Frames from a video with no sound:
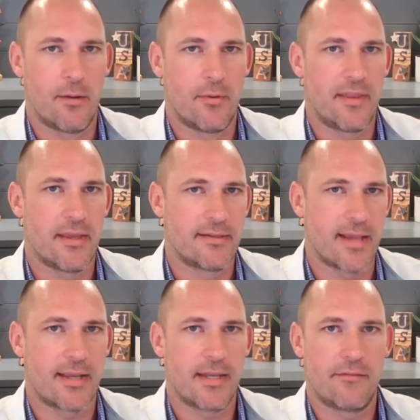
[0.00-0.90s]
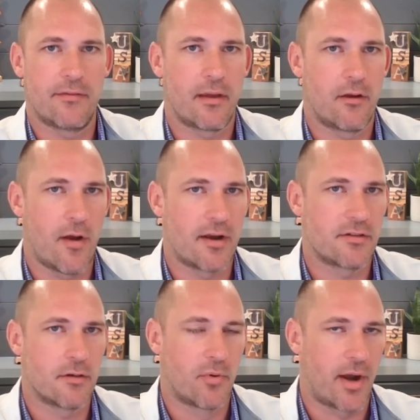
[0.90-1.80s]
when the executive and
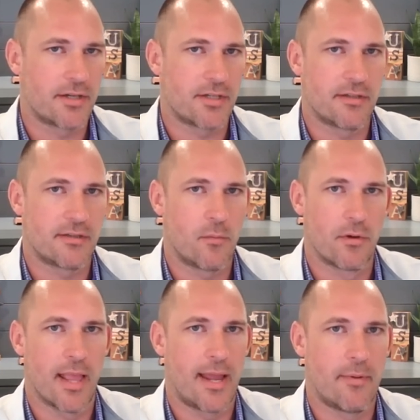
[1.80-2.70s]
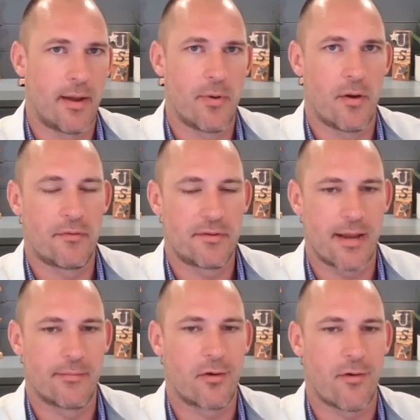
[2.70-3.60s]
congressional branches were led by both
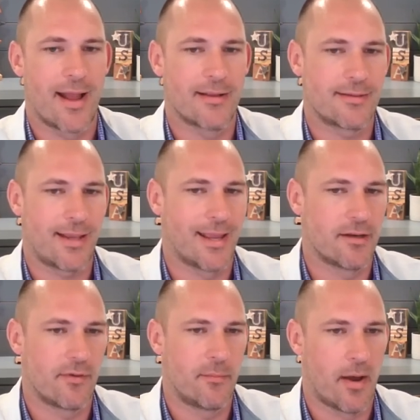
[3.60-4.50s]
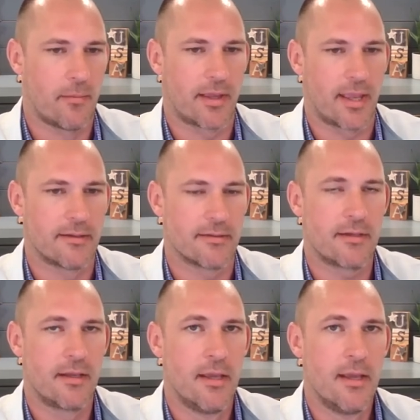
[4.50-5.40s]
Democrats and
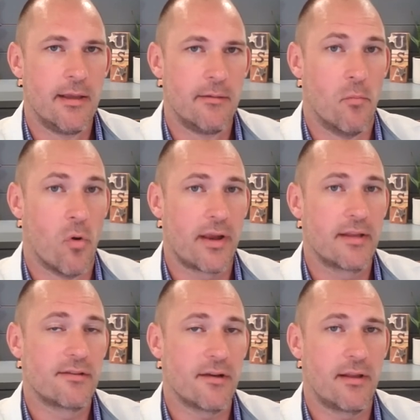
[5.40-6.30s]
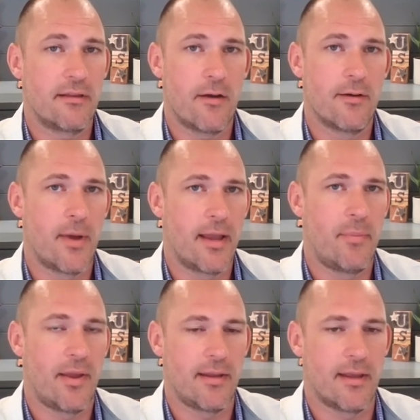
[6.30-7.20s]
Republicans. More concerning, though, in my
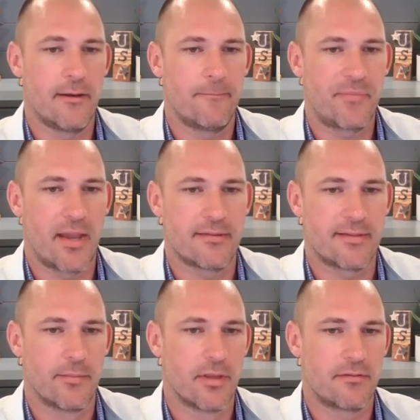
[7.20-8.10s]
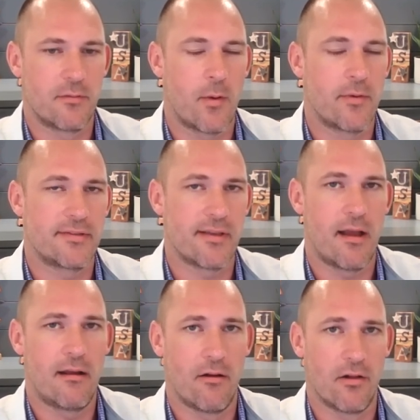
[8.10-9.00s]
opinion, similar to what we
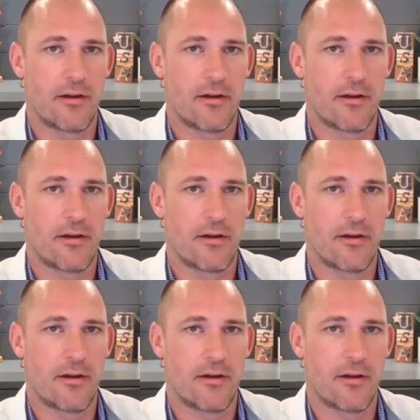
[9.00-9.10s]
saw